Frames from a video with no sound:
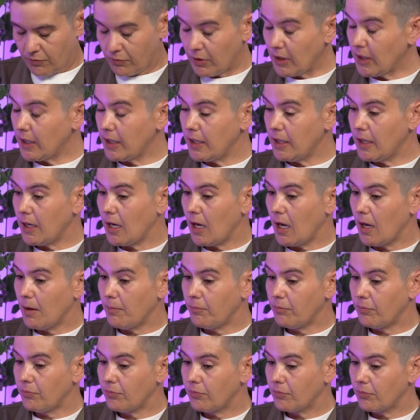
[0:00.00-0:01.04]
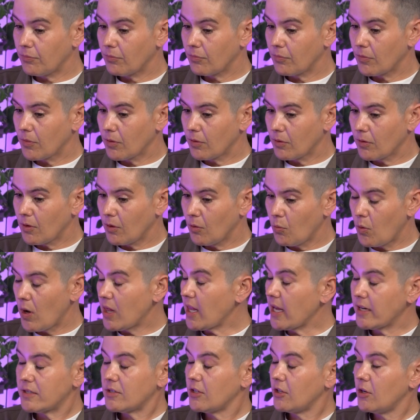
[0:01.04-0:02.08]
a really
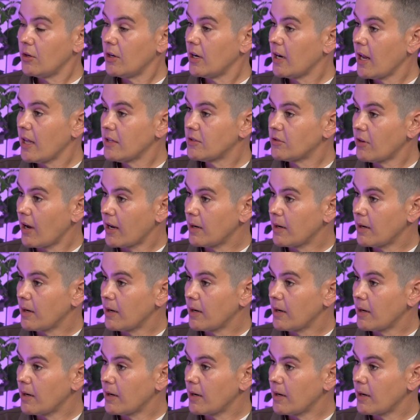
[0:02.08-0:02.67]
well executed answer,